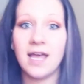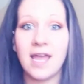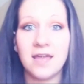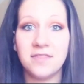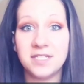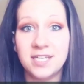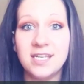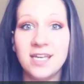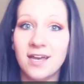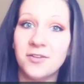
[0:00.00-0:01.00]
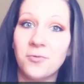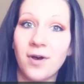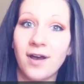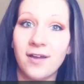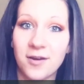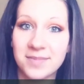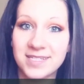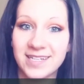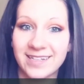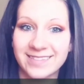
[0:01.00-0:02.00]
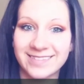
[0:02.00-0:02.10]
and the T and the Y are missing.